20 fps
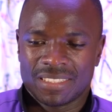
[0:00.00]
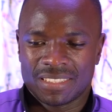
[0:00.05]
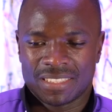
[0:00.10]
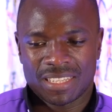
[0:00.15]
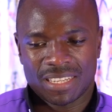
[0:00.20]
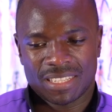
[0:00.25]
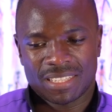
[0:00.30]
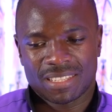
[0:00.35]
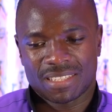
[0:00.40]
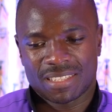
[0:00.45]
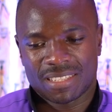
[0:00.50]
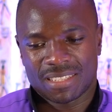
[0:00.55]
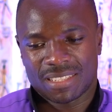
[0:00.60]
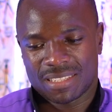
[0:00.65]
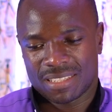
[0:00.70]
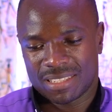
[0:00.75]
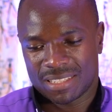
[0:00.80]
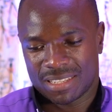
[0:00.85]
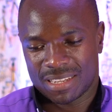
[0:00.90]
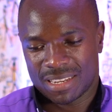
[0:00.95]

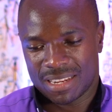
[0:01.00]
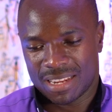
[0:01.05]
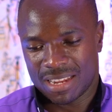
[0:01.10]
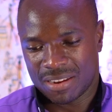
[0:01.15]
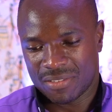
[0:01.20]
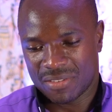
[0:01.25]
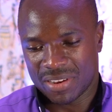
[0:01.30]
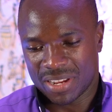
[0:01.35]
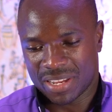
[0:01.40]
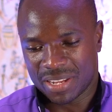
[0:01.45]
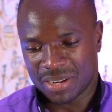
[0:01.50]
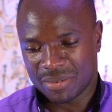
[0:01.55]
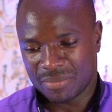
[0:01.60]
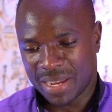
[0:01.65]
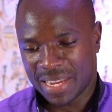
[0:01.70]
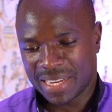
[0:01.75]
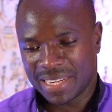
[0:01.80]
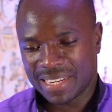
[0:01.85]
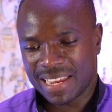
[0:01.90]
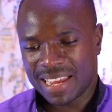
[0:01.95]
Just a quick
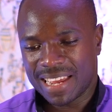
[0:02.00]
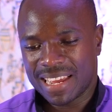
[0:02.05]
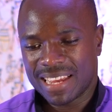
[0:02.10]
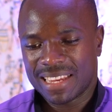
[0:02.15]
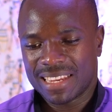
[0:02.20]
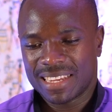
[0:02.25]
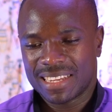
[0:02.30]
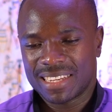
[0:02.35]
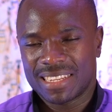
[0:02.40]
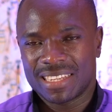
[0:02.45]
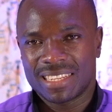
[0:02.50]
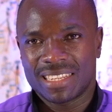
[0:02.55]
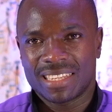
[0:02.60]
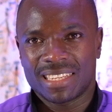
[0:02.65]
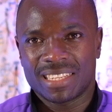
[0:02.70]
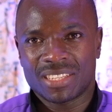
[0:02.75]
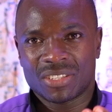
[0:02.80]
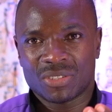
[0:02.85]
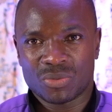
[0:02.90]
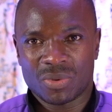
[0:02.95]
reminder,
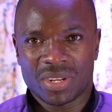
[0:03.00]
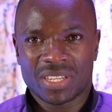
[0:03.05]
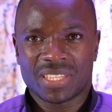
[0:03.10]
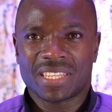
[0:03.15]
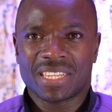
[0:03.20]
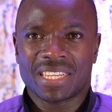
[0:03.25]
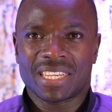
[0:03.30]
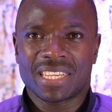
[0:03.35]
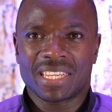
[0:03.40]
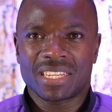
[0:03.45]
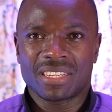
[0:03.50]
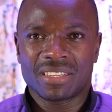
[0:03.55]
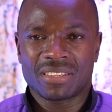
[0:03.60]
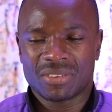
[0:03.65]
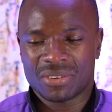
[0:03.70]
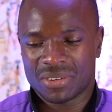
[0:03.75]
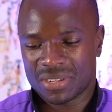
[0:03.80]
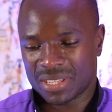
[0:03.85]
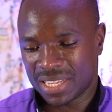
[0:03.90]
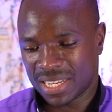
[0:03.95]
it's once again
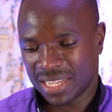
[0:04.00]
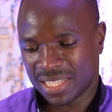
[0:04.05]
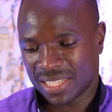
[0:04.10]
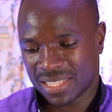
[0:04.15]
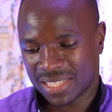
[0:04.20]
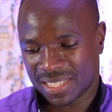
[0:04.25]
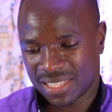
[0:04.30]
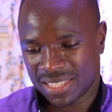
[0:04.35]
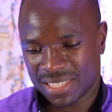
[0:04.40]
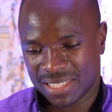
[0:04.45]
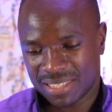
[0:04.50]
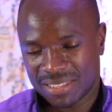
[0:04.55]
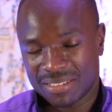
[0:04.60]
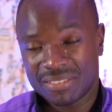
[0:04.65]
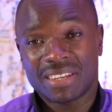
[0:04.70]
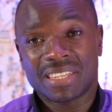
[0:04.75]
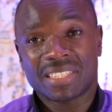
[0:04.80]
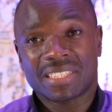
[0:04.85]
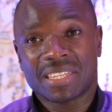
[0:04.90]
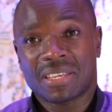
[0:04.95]
Rogers
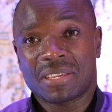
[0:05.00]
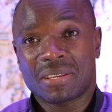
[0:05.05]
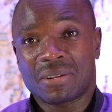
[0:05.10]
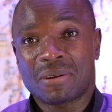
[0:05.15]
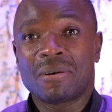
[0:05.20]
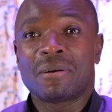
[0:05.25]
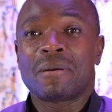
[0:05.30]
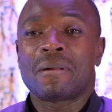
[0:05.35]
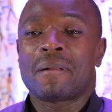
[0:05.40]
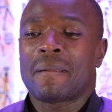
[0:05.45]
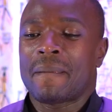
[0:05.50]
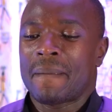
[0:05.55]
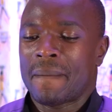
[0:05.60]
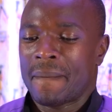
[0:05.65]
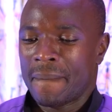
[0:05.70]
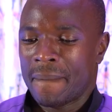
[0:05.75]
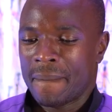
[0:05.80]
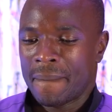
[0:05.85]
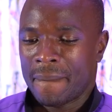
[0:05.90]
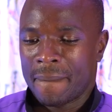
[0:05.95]
Wanzagiro,
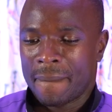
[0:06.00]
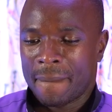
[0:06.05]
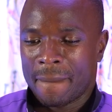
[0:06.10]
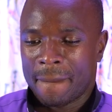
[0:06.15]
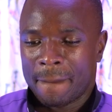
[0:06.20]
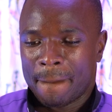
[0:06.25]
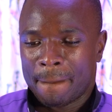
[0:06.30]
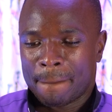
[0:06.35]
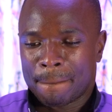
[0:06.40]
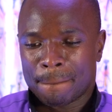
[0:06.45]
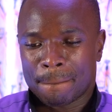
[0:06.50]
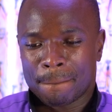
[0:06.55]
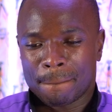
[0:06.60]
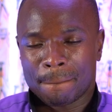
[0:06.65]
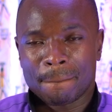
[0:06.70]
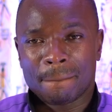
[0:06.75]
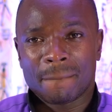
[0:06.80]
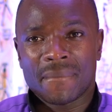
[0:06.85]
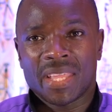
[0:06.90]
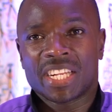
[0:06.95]

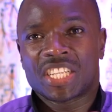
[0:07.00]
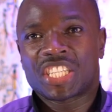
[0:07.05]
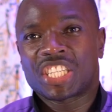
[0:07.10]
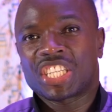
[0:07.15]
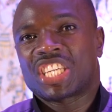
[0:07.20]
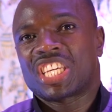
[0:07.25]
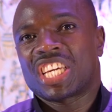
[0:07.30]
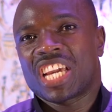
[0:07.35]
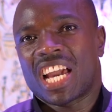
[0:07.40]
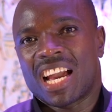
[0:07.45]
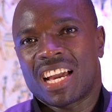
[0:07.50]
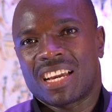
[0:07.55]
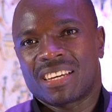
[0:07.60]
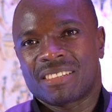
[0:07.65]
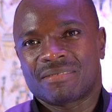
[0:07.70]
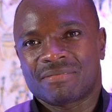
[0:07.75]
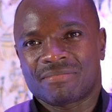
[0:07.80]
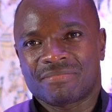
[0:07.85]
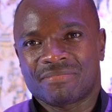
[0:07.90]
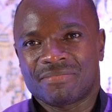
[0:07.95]
a teacher
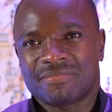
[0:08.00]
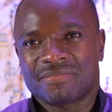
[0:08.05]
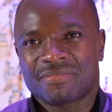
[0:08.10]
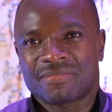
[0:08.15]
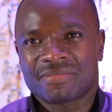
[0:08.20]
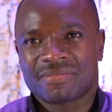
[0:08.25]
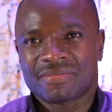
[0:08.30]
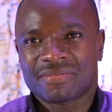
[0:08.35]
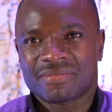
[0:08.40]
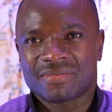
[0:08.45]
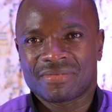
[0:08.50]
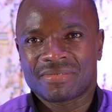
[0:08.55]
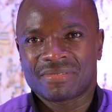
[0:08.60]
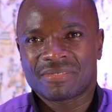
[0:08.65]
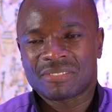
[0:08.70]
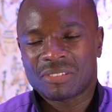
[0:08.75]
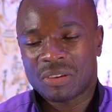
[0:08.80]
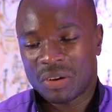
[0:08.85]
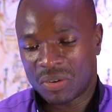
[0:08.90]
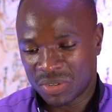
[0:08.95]

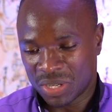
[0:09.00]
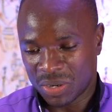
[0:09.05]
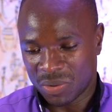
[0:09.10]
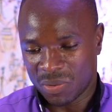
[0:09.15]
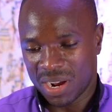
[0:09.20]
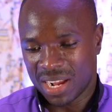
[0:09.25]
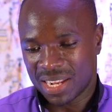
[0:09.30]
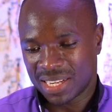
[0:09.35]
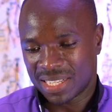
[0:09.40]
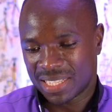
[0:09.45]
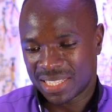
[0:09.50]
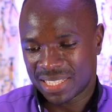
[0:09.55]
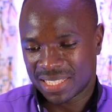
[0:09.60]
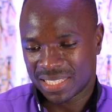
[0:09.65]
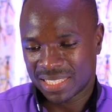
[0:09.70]
of the word,